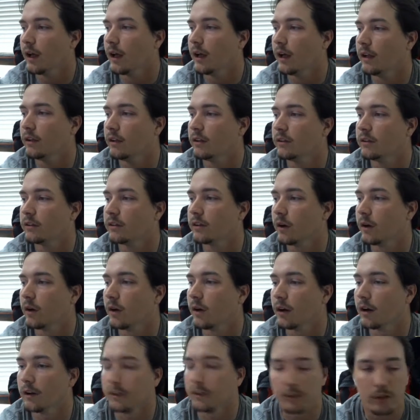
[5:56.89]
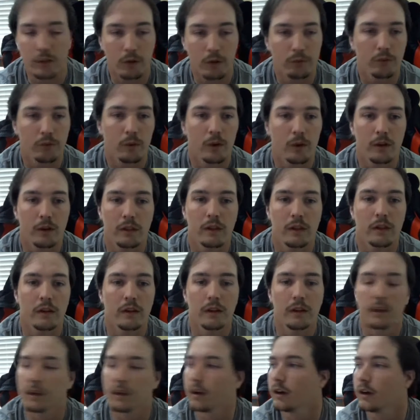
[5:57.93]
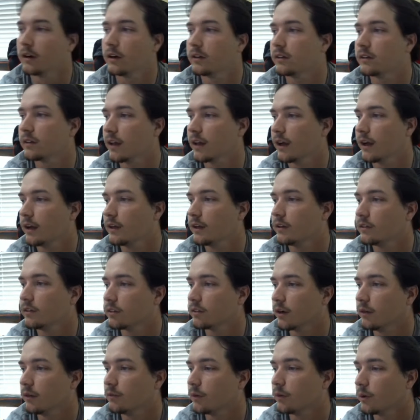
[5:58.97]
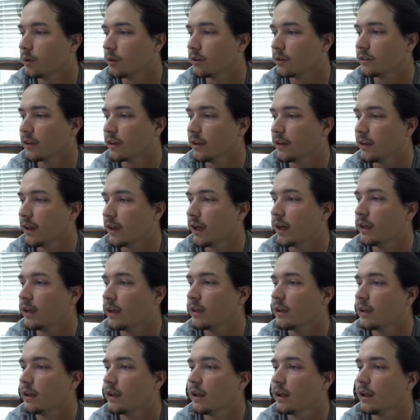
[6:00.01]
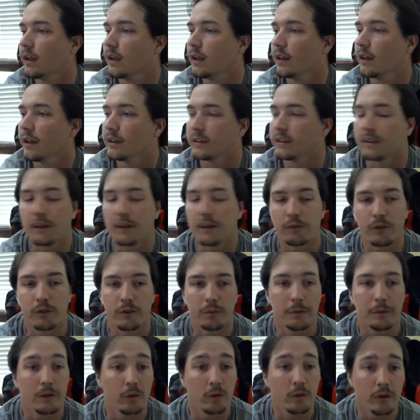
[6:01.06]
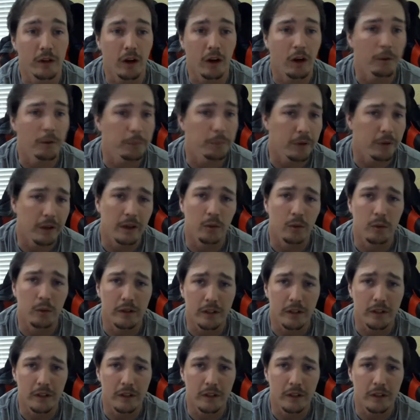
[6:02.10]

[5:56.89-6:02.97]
And so on and so forth. The card's kind of straightforward, say that. That's the difference between on play and when